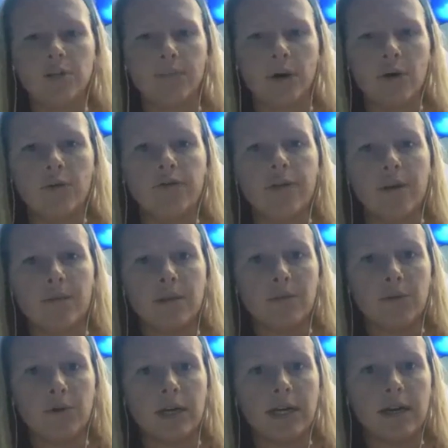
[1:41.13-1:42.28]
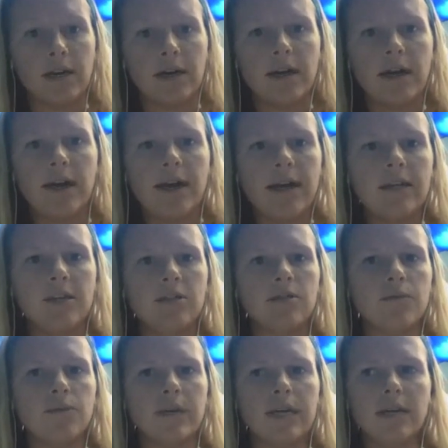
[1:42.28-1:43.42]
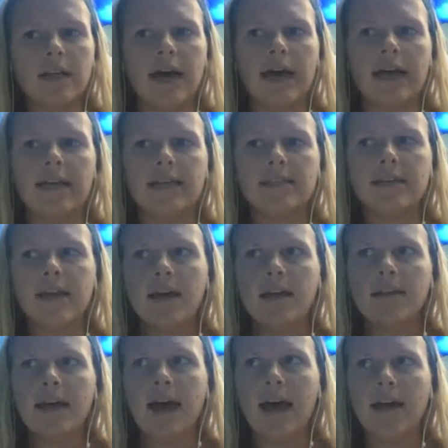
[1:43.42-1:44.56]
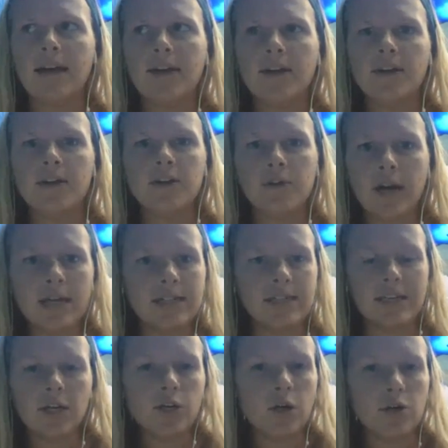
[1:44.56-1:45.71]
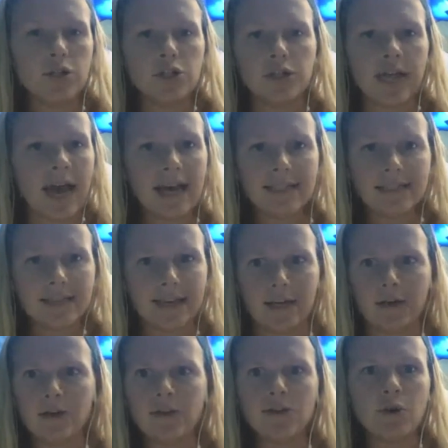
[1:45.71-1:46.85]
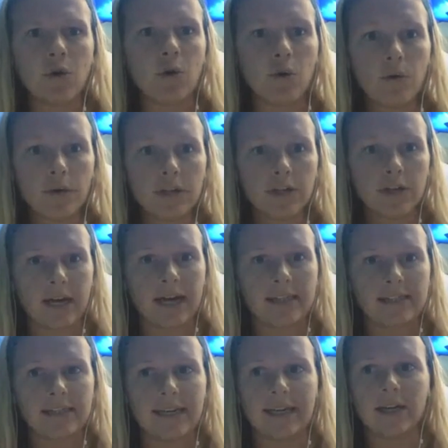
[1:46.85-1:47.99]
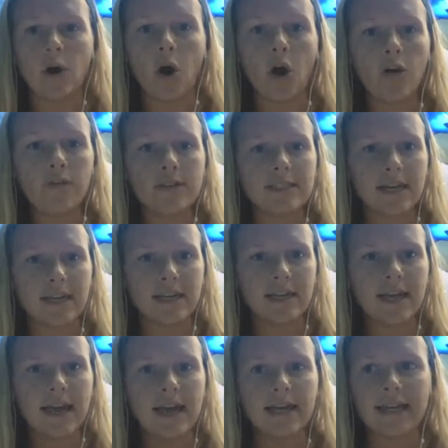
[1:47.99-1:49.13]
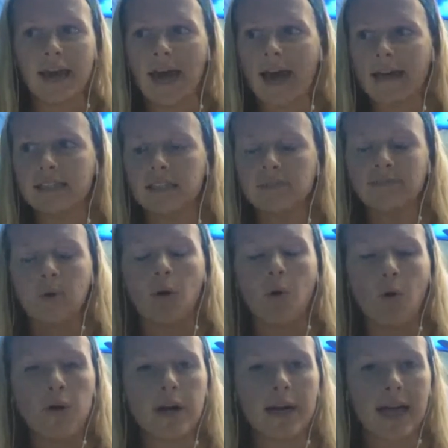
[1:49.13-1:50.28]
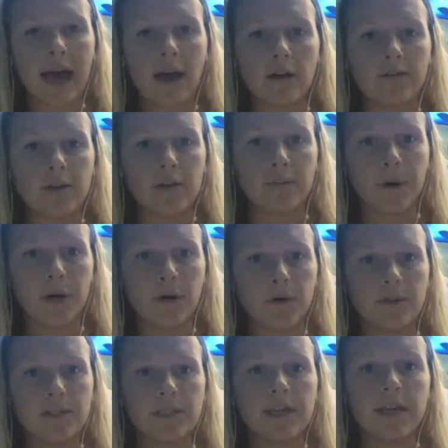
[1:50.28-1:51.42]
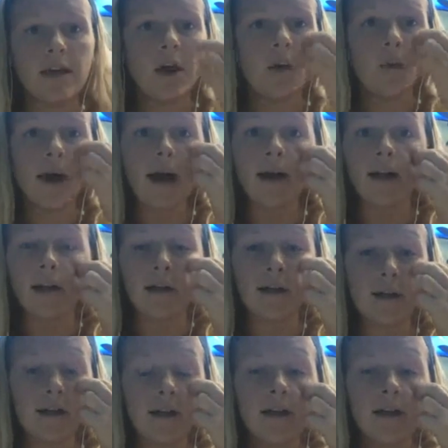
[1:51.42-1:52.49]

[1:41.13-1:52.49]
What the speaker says: your boat from the marina and you realize that you guys didn't close your gas tank, or there's a hole in your gas tank, and all of a sudden gas is pouring out of your boat. Well,